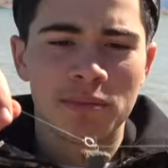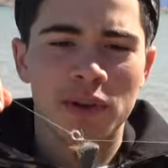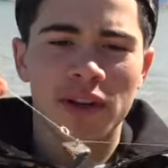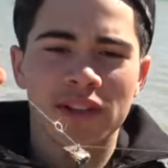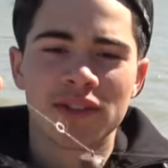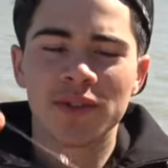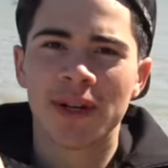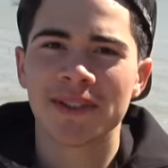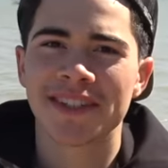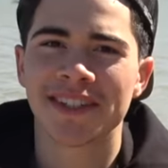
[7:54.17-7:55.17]
I put on a two
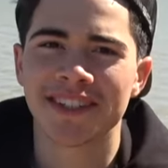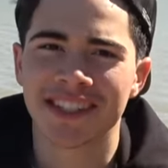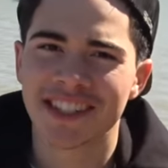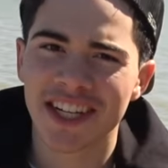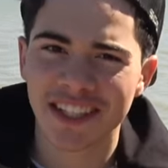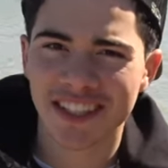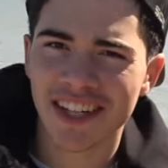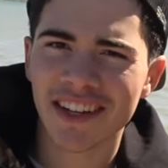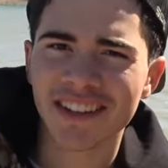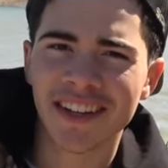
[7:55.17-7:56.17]
ouncer and just chucked
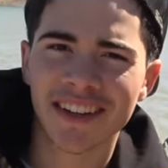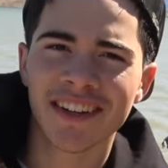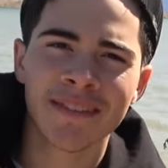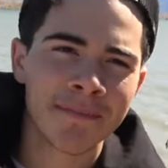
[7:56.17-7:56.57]
it out there